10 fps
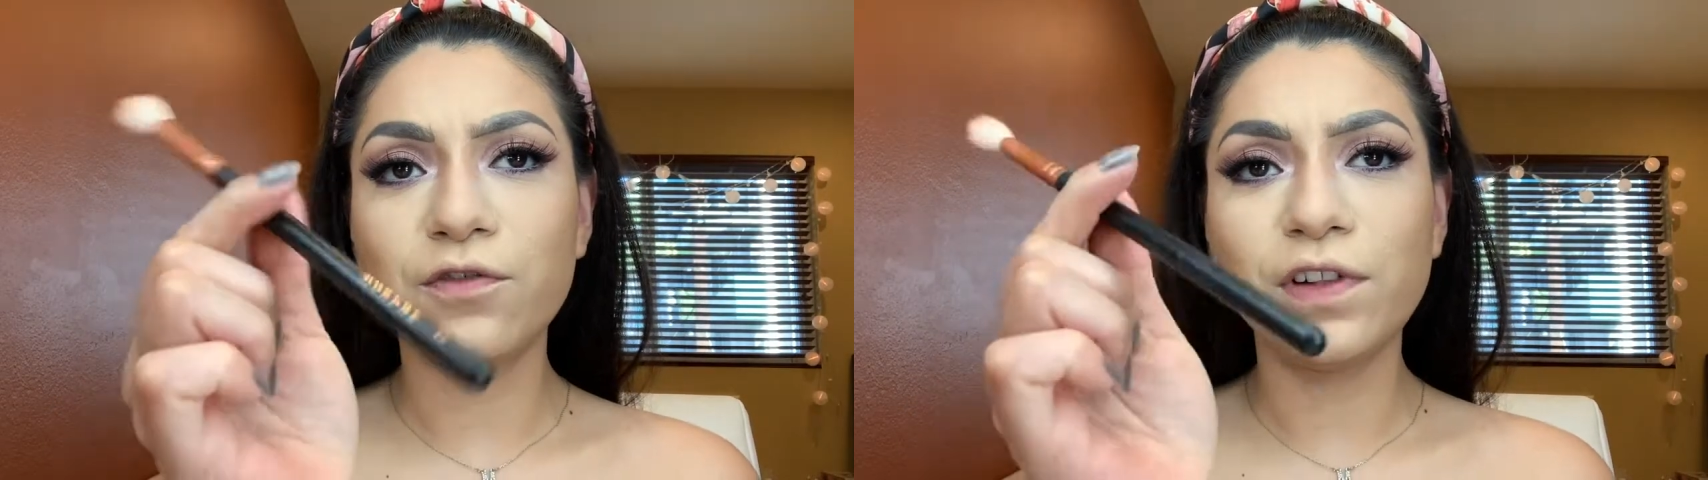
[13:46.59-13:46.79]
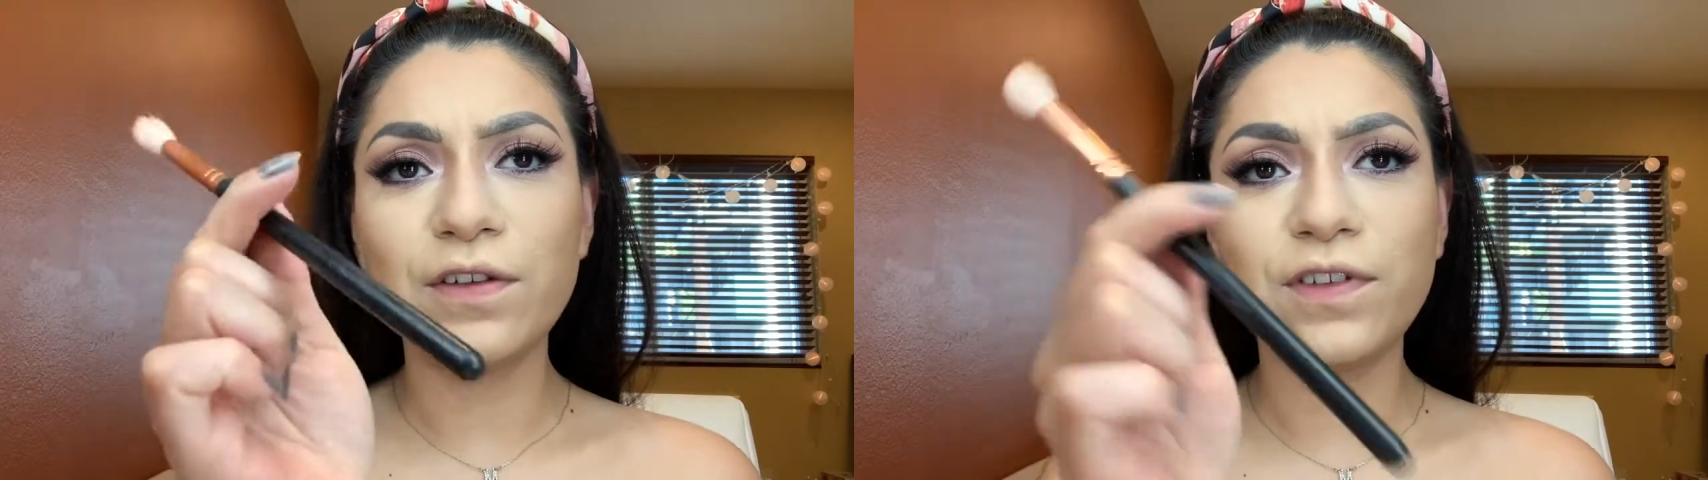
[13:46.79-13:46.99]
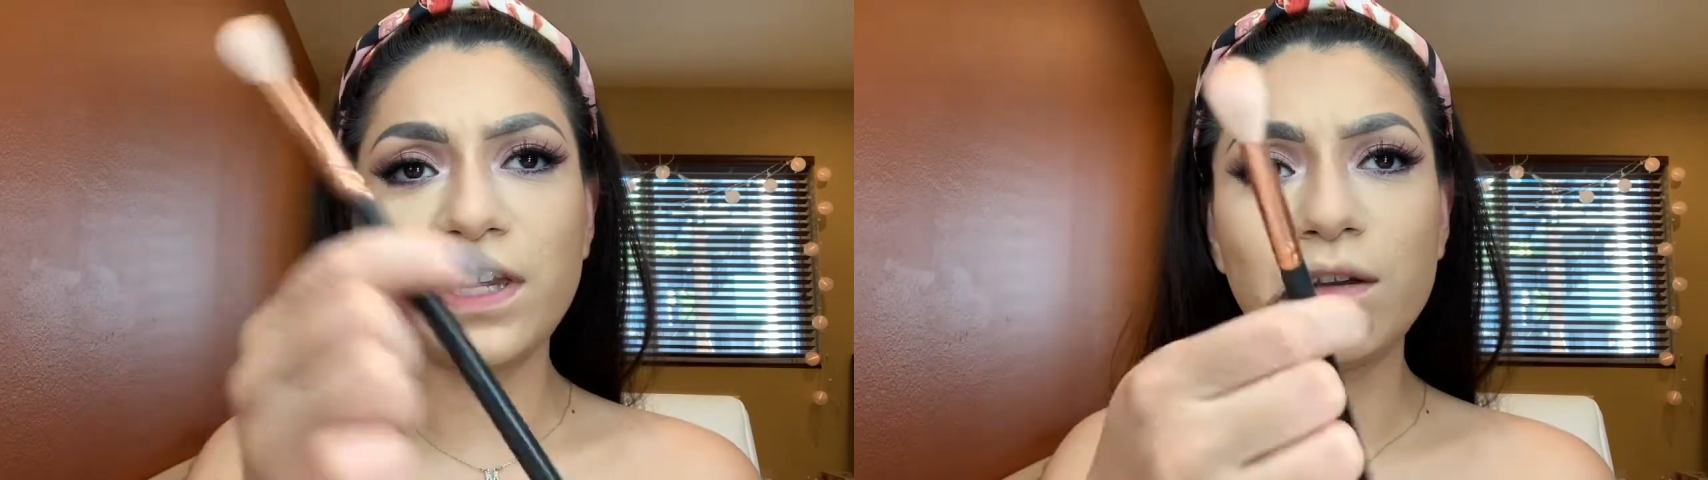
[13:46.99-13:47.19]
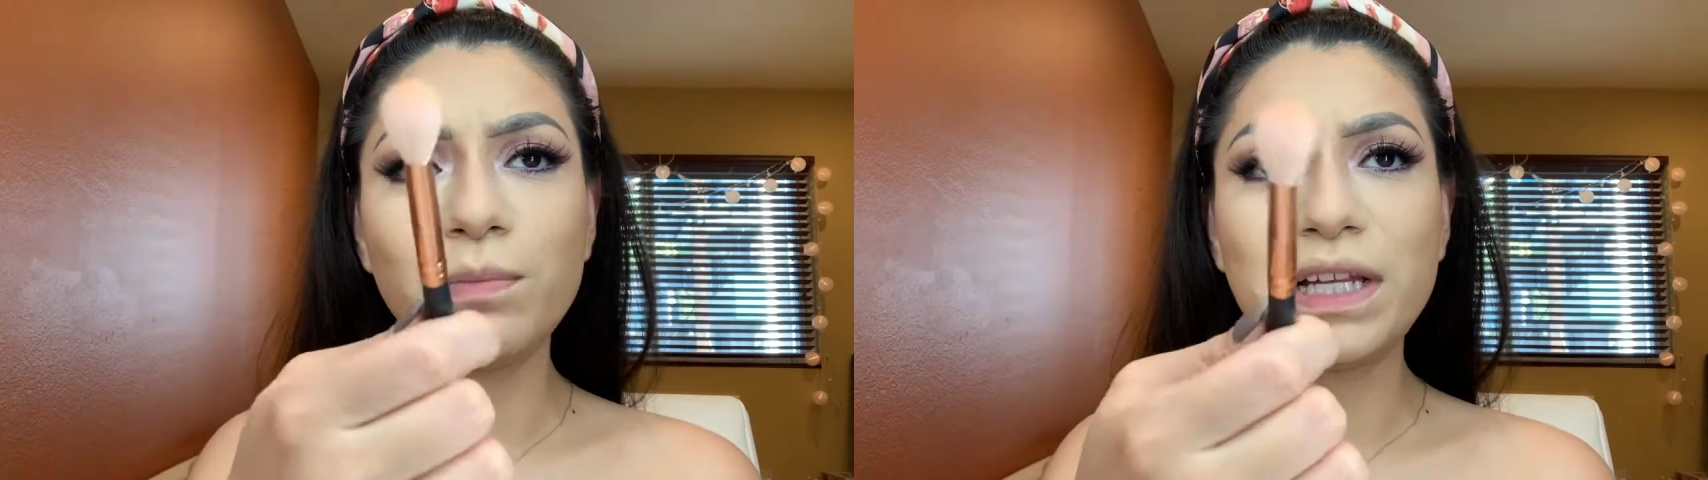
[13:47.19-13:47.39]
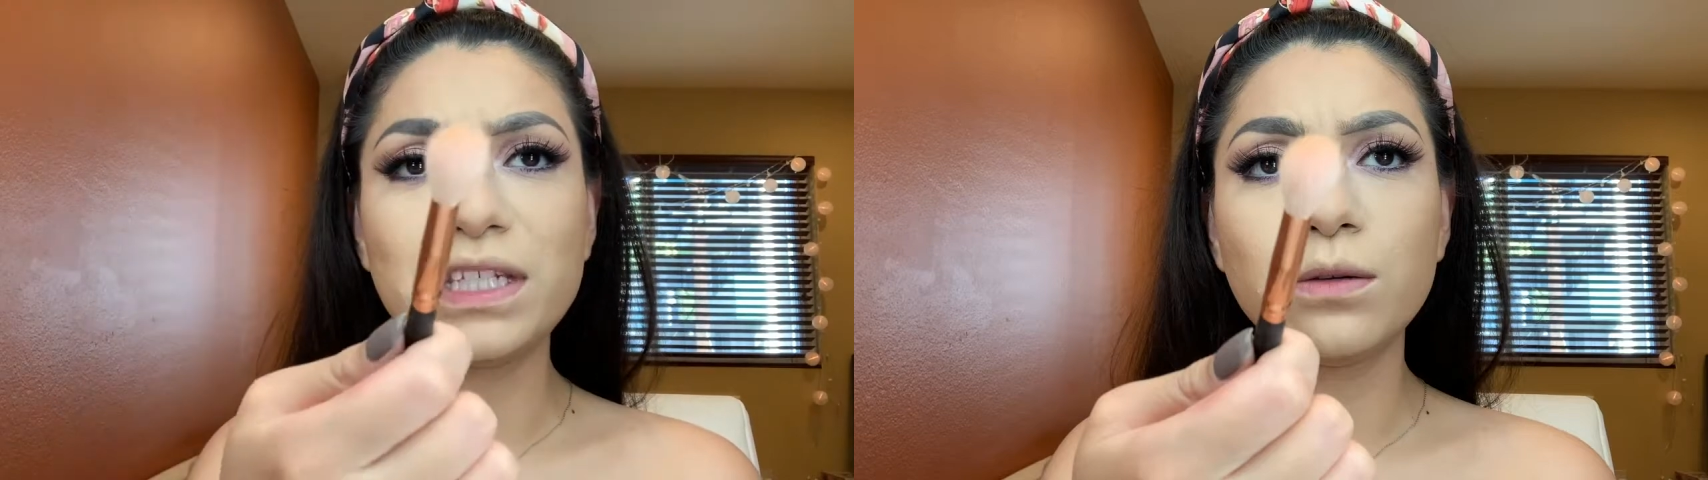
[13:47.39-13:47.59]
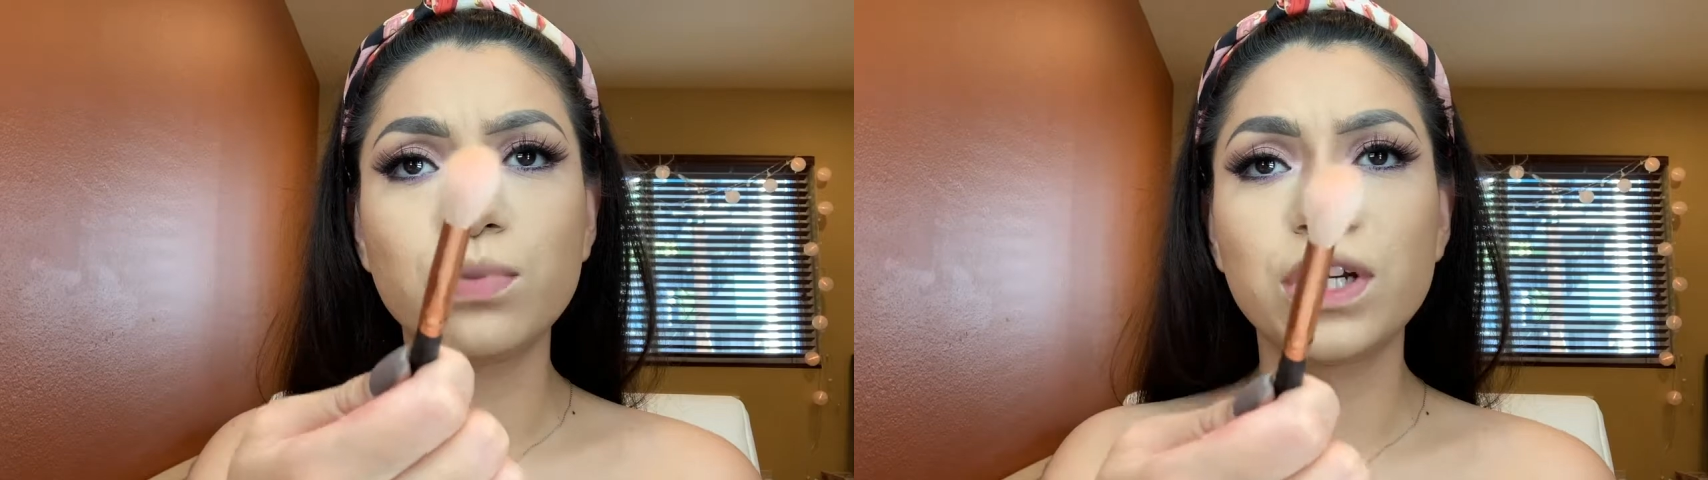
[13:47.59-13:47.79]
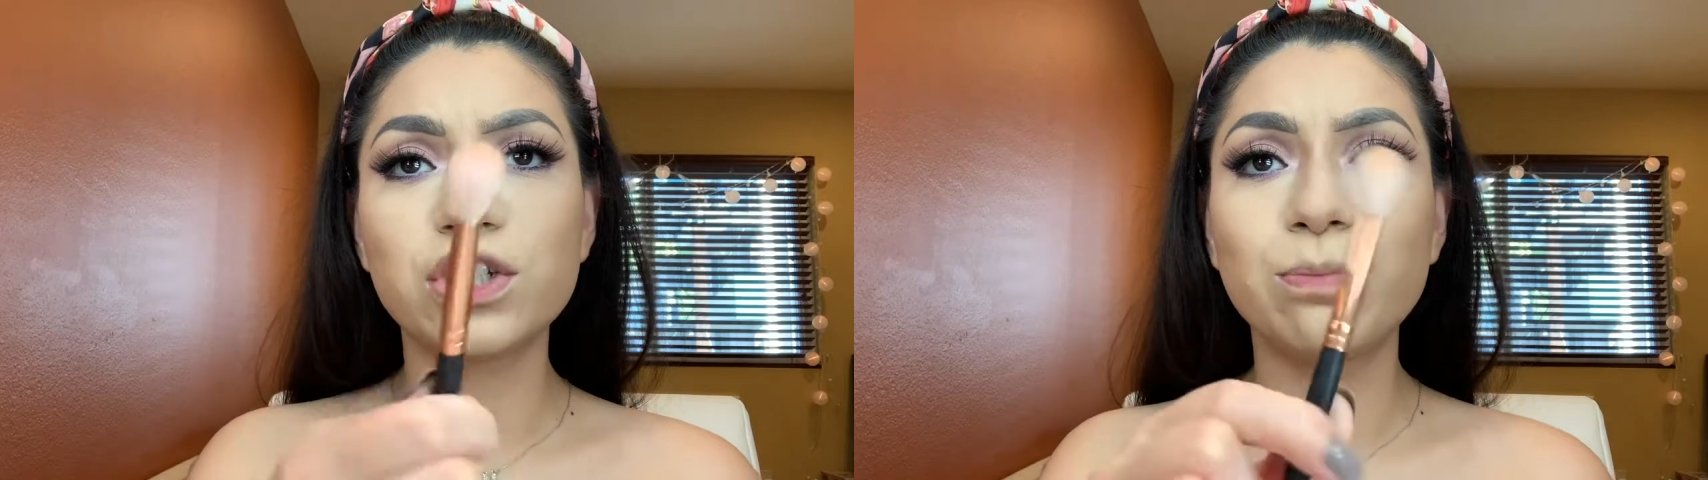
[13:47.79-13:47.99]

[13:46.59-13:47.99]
fluffy blending brush